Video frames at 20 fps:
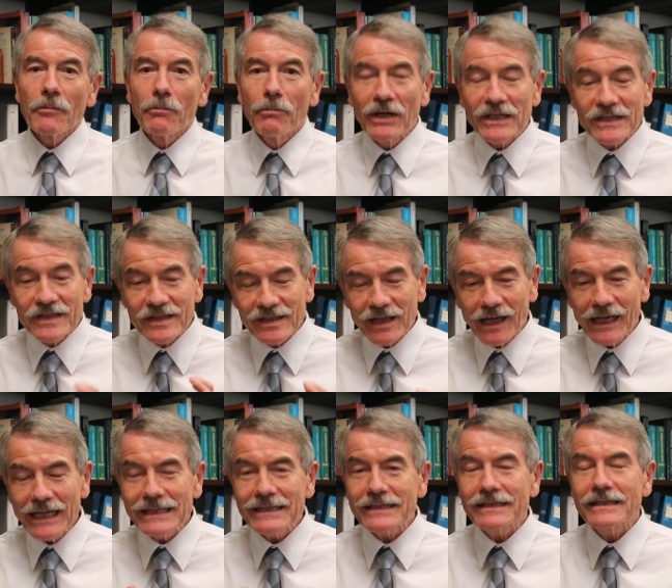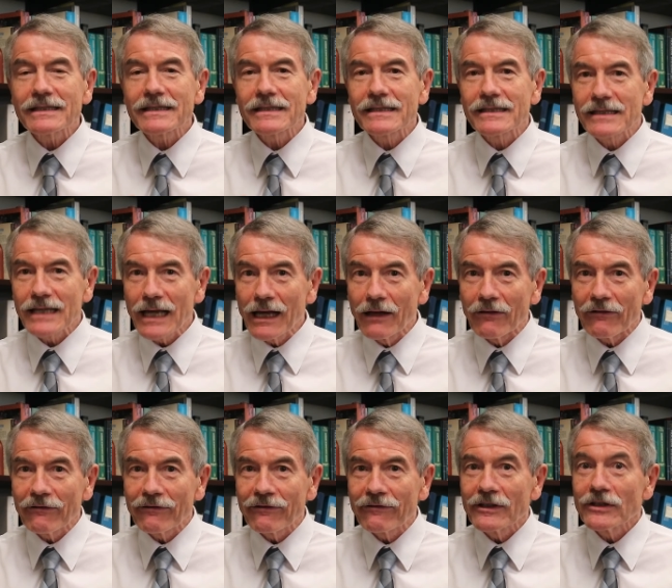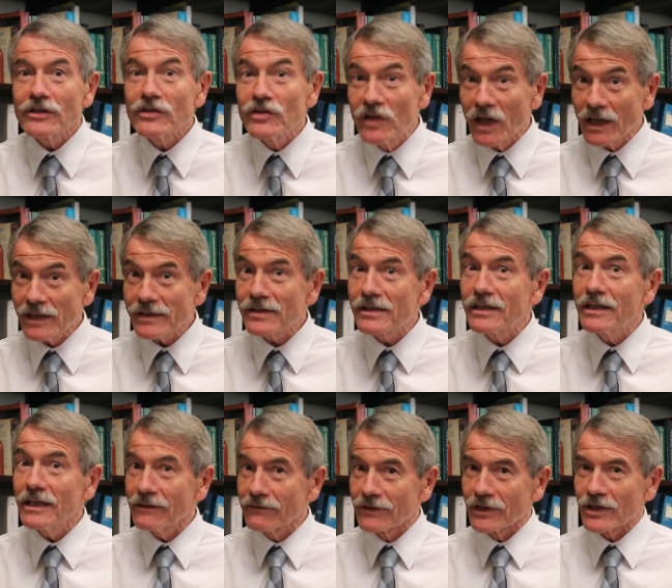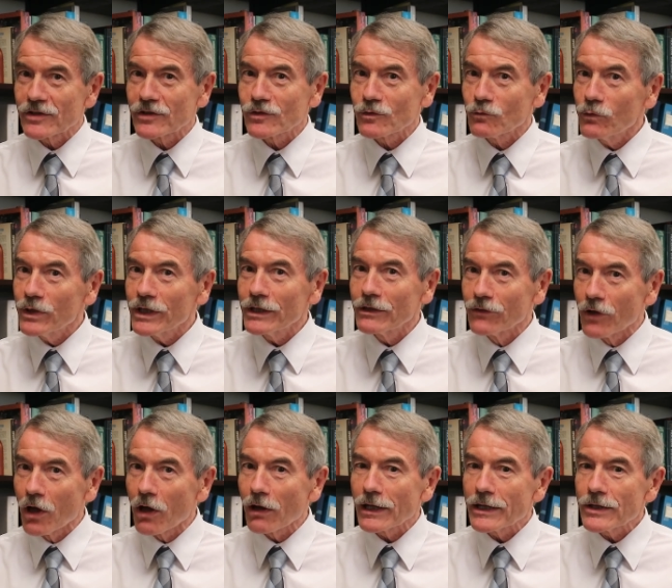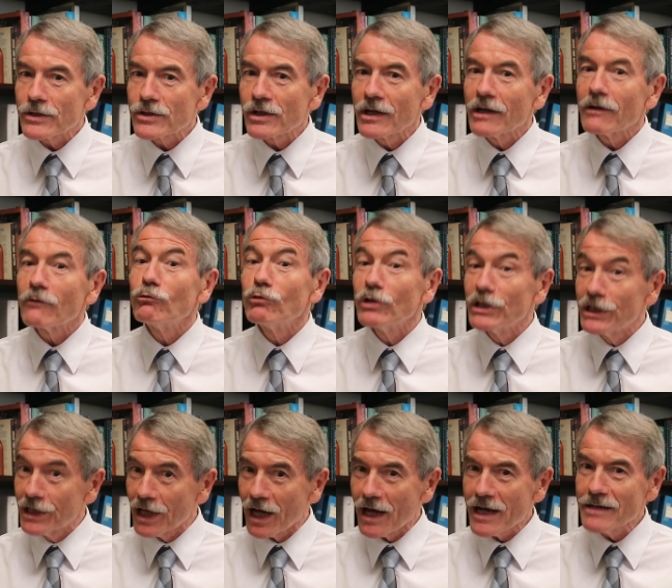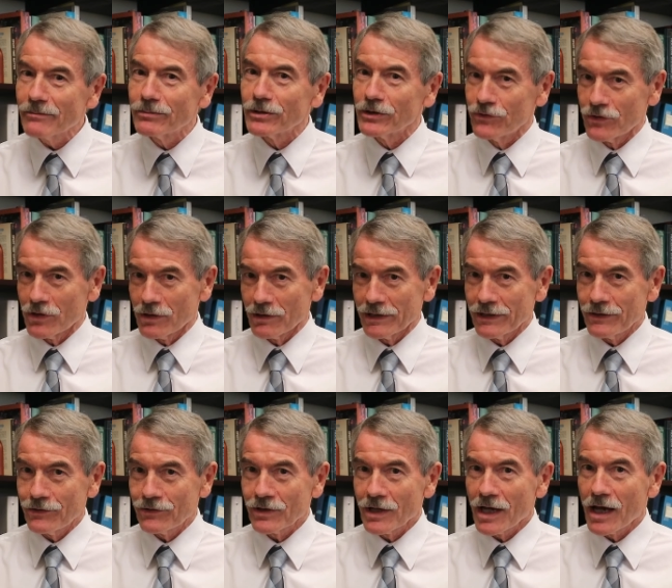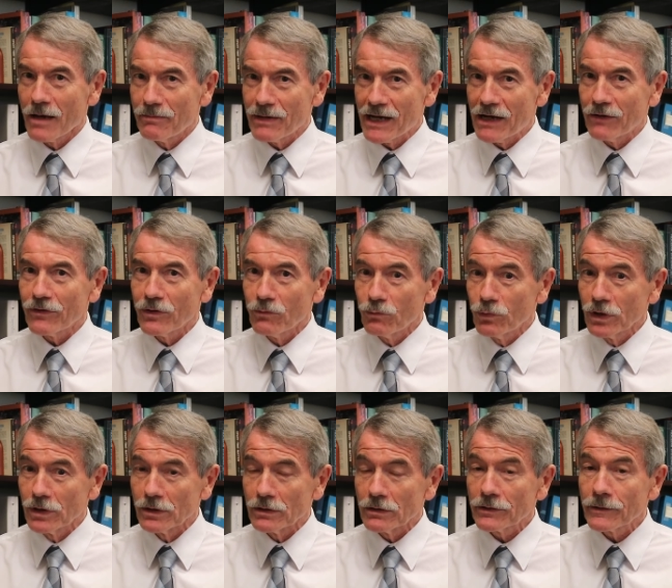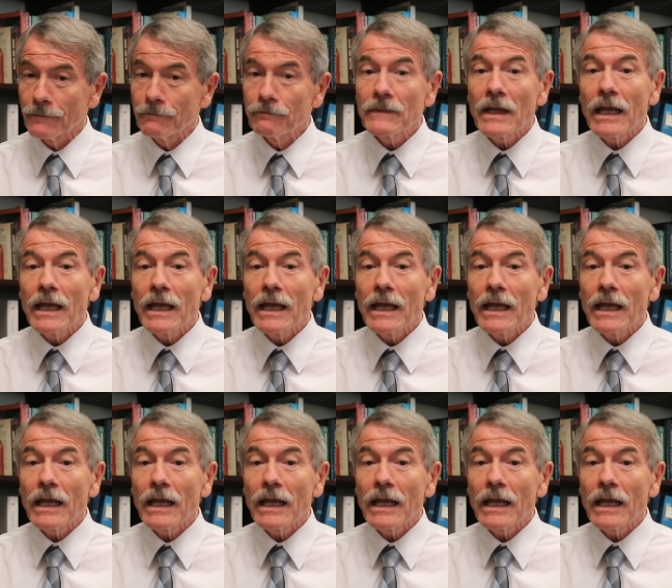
But science itself does give us real knowledge reliable knowledge about the world.